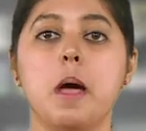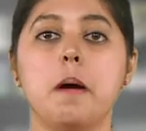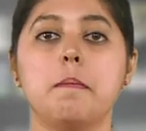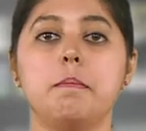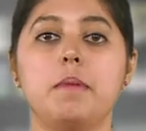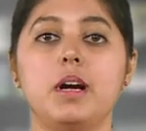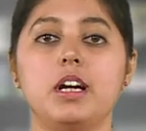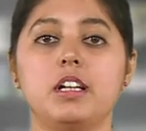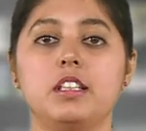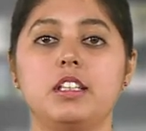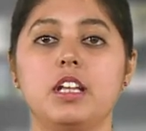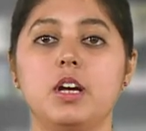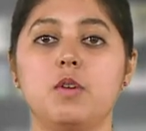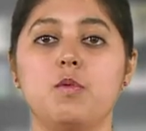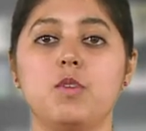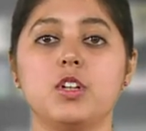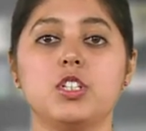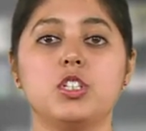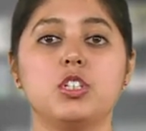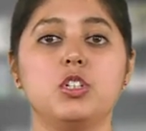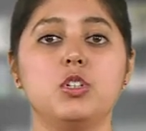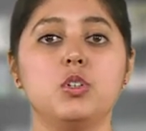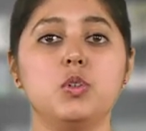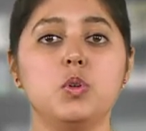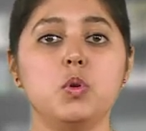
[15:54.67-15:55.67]
but there
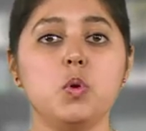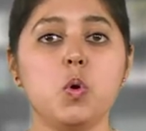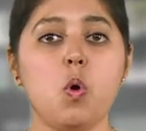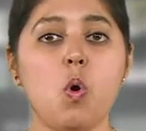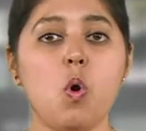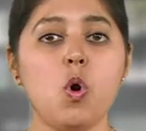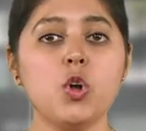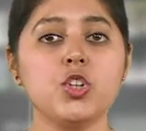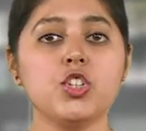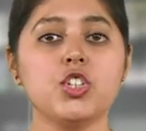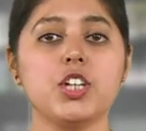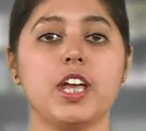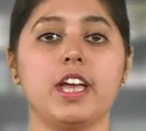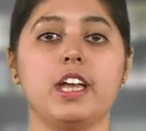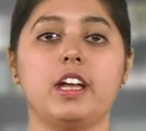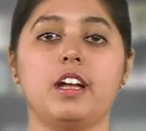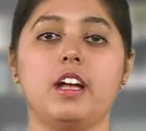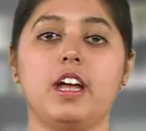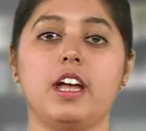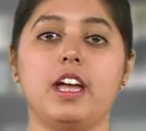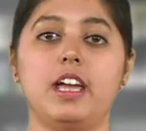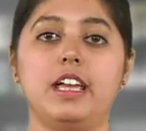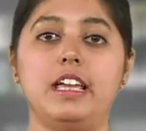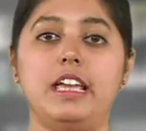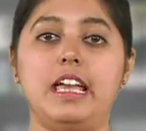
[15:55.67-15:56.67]
was no check
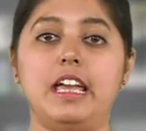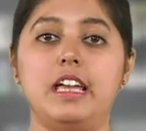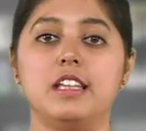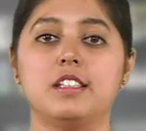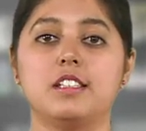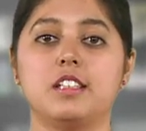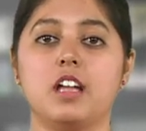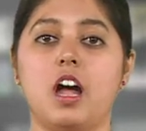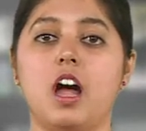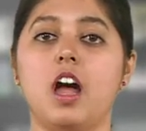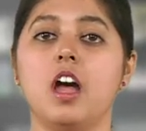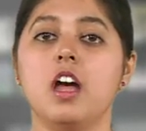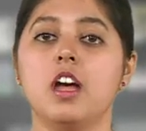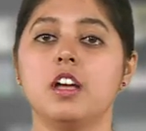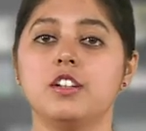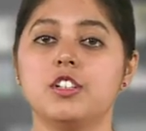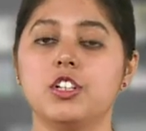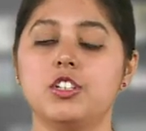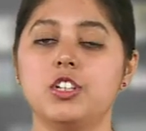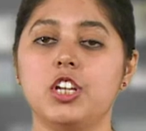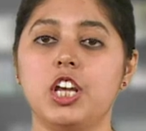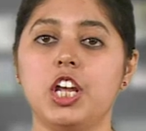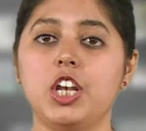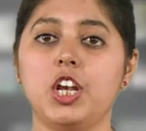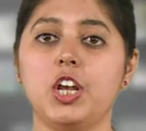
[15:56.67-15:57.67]
against the
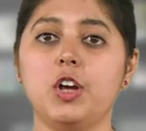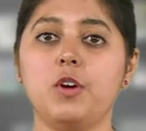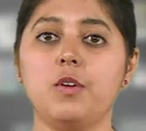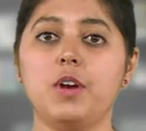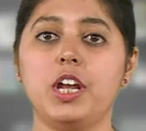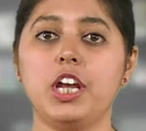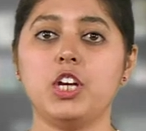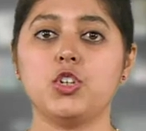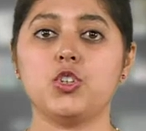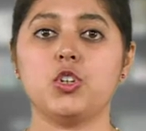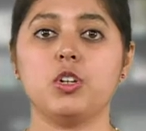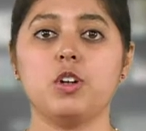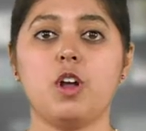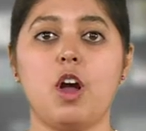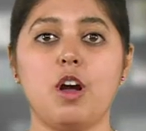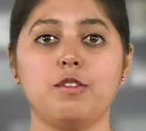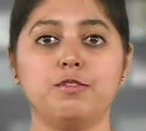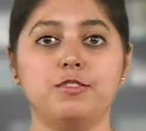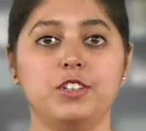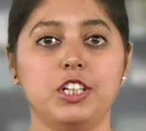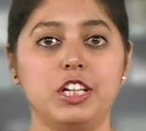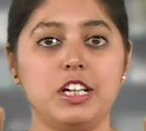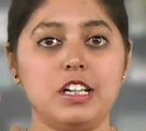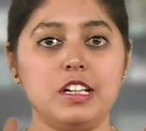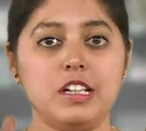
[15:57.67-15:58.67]
deterioration
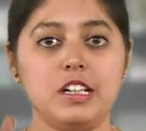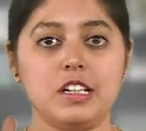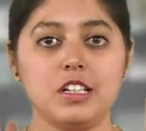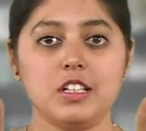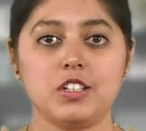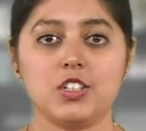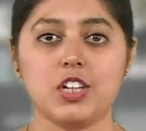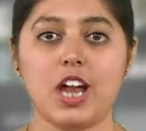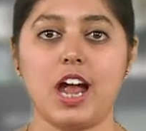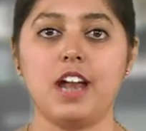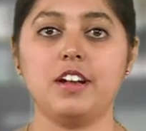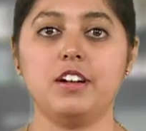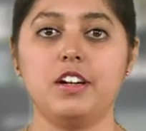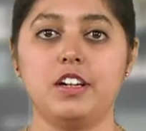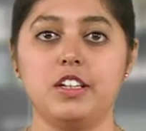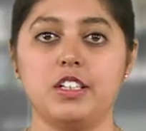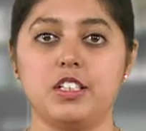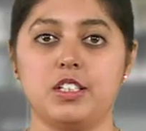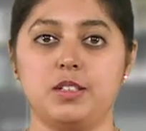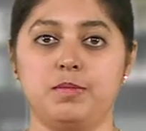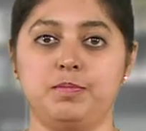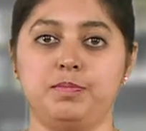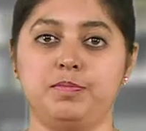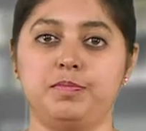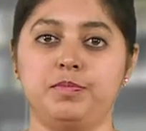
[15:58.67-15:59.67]
of their
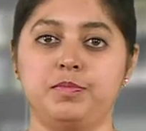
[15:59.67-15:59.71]
standards.